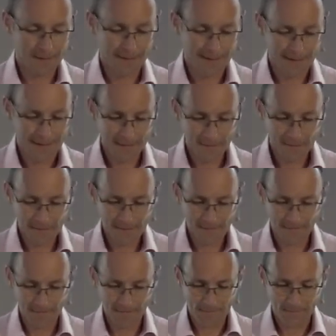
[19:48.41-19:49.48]
happy,
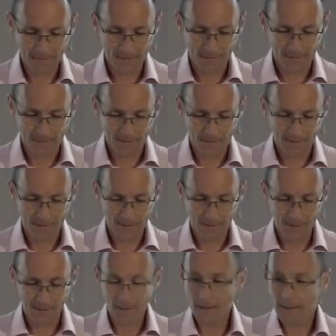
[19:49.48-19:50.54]

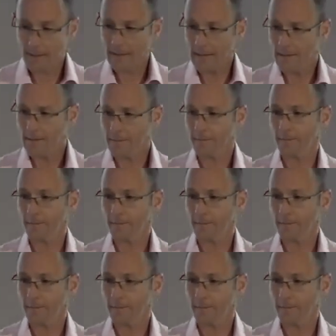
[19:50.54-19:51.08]
lucky.